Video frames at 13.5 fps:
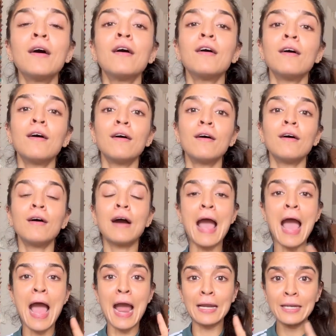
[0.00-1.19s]

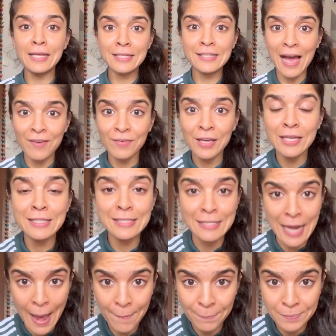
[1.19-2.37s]
and he's having his
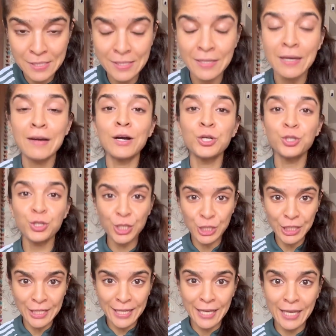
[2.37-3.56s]
naps during the
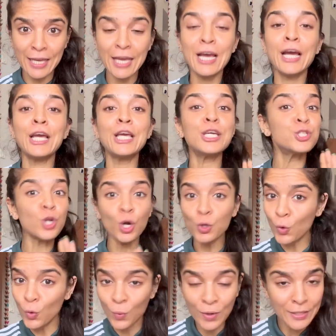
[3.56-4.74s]
day. He's not
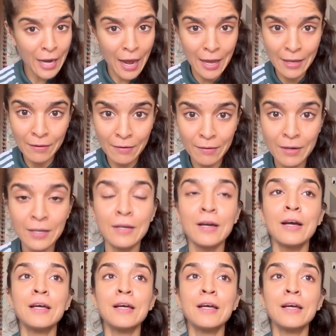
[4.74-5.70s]
overtired.